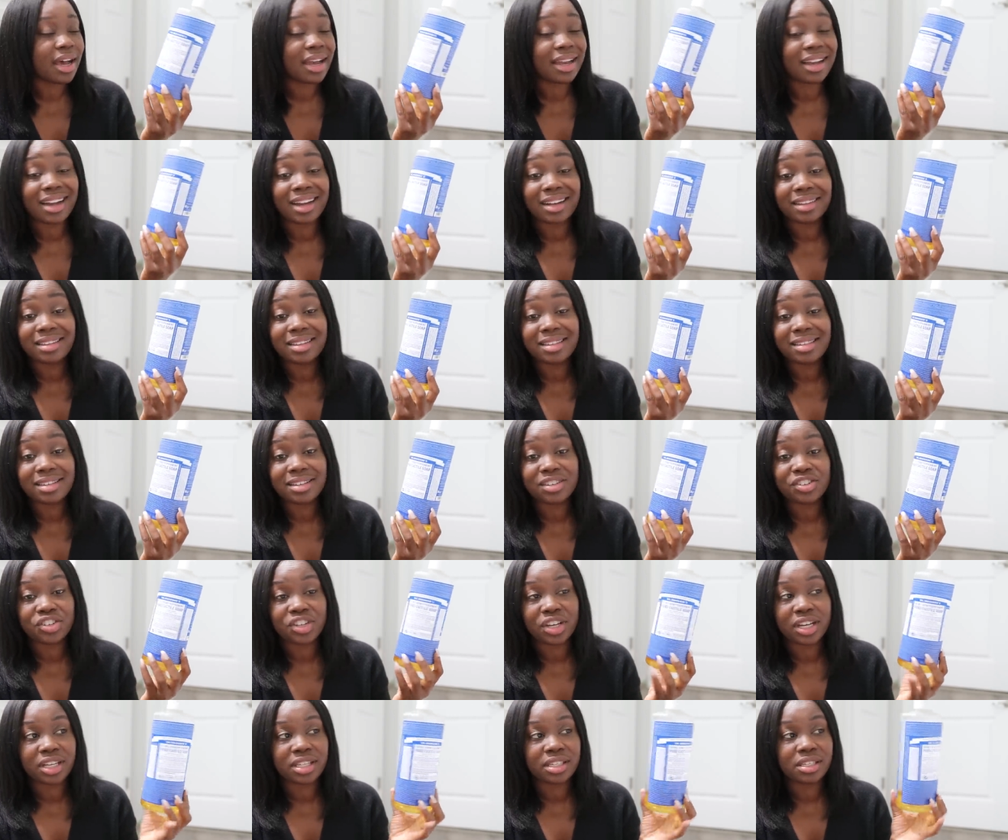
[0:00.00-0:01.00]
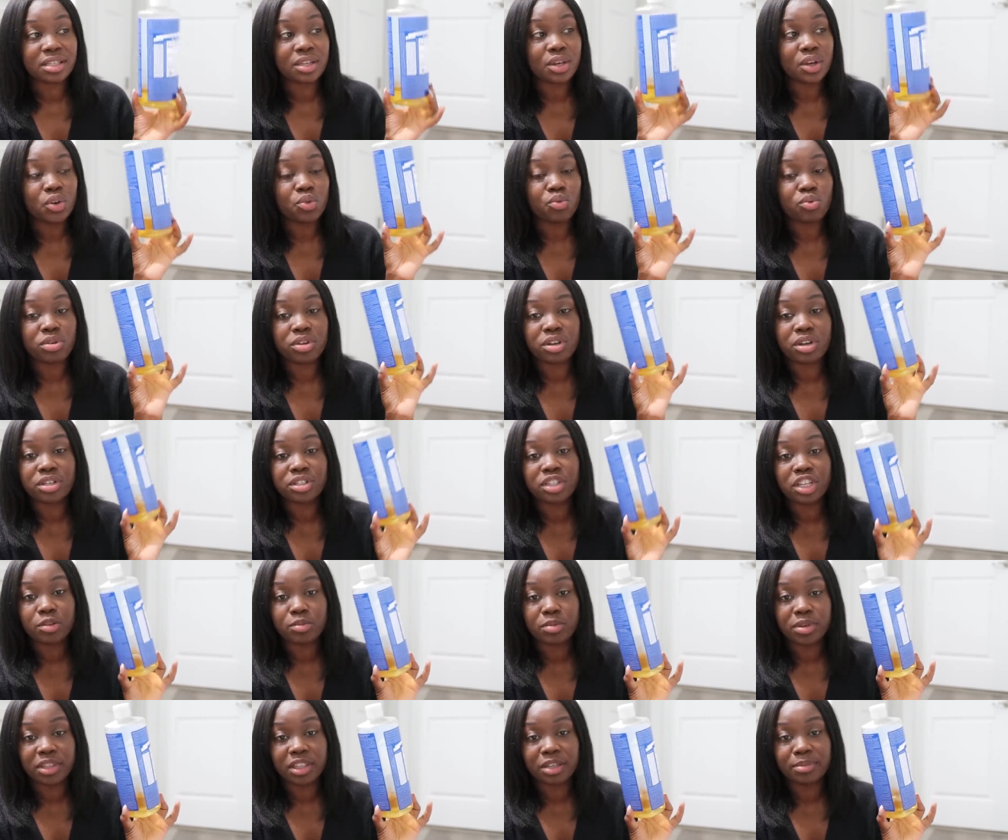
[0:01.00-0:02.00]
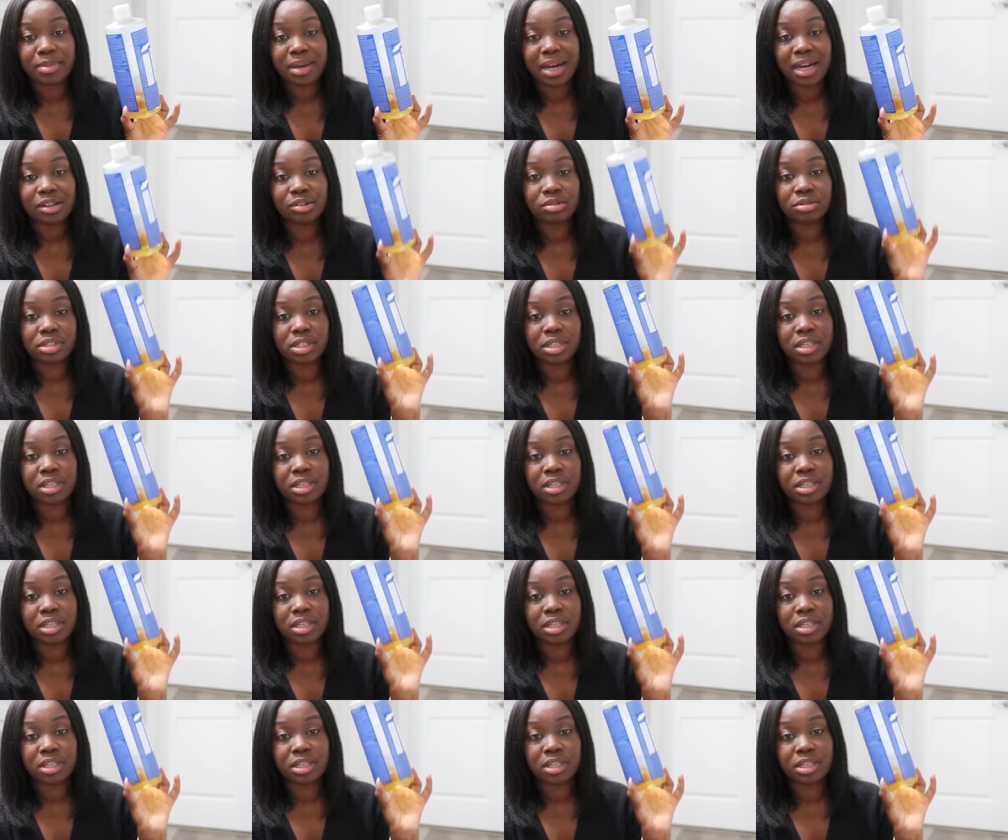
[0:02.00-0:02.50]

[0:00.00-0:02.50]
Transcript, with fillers: I highly suggest when you're done with the bottle